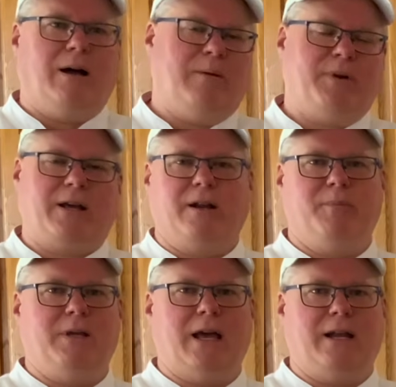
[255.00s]
I'm not going
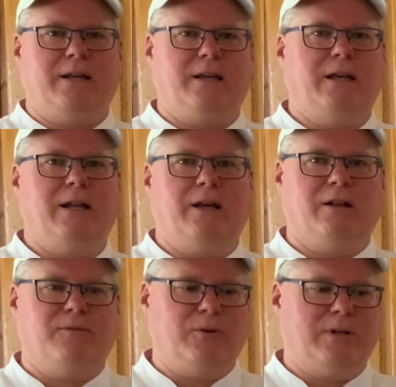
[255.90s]
to be adding any
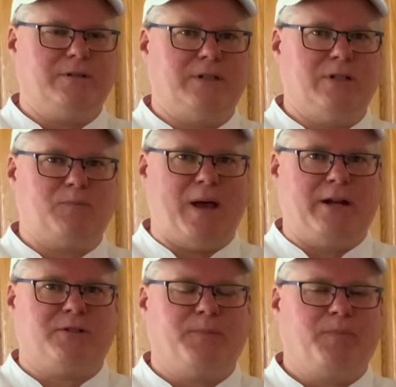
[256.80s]
olive oil to this
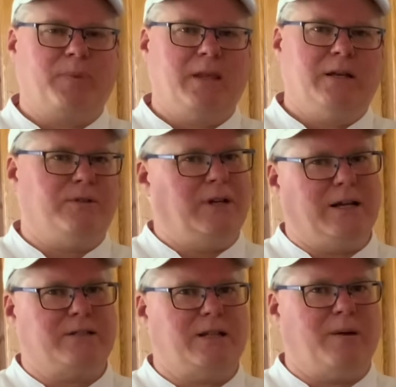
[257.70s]
batch. The
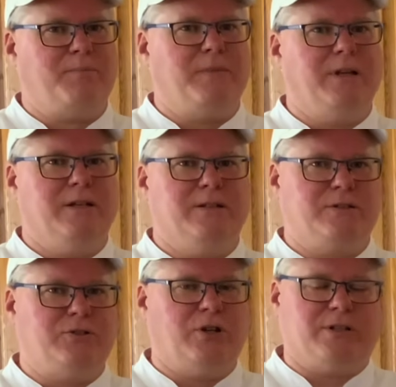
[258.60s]
next step
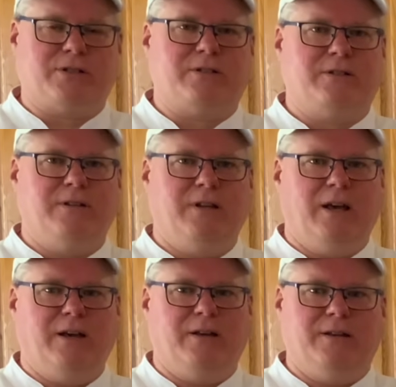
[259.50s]
is just
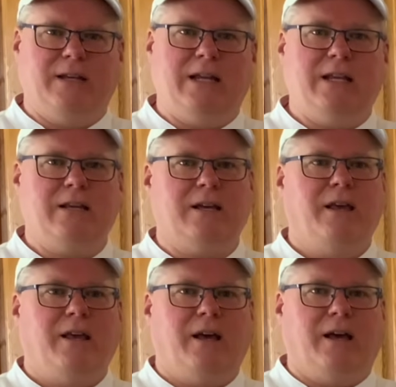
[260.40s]
kneading,
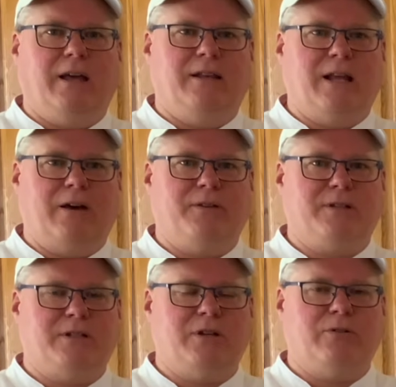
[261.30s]
and now
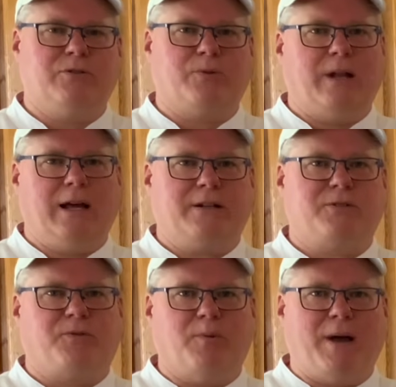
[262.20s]
that the dough is
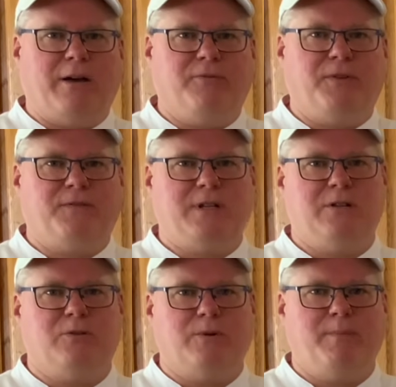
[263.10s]
relaxed, for about
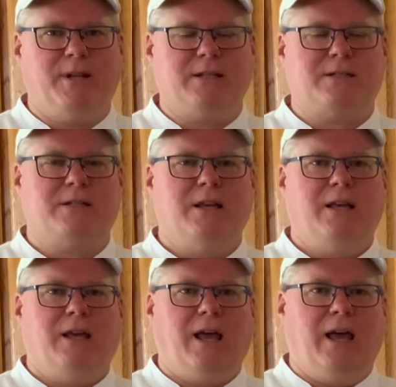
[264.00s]
15-20 minutes.
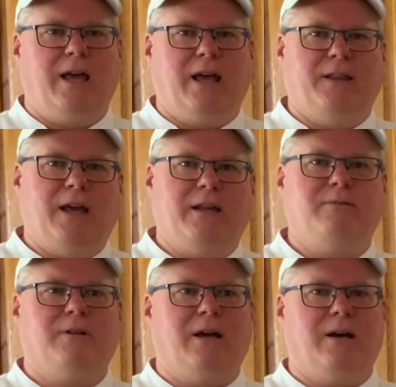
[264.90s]
And
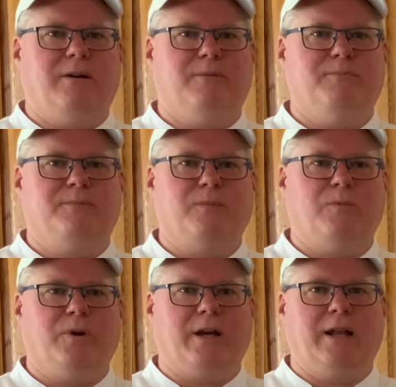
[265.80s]
then
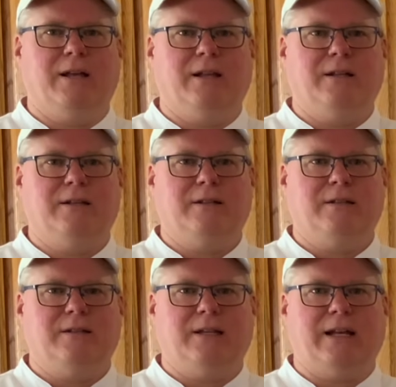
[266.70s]
we're going to
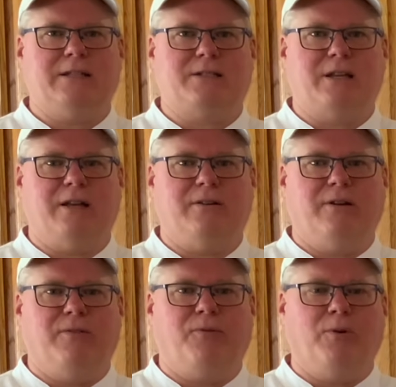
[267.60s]
let it sit
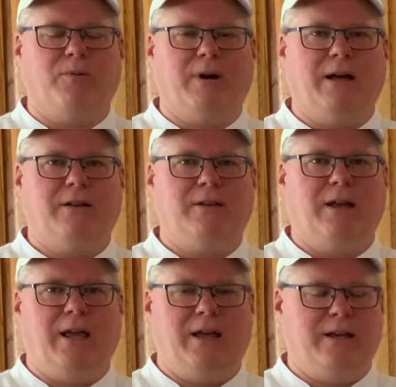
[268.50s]
for a while
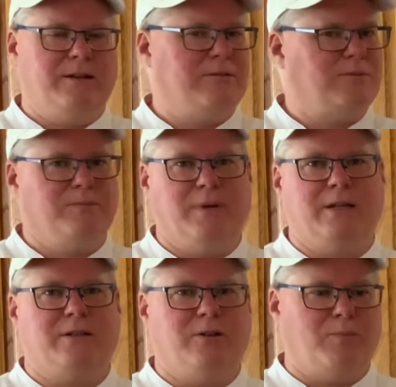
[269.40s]
and
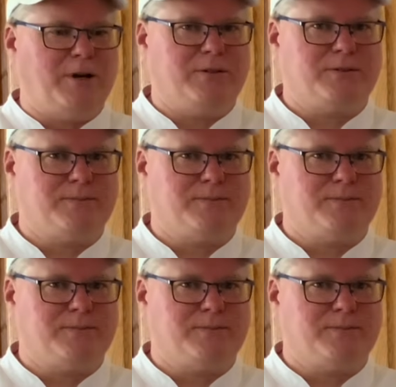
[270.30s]
make the dough balls.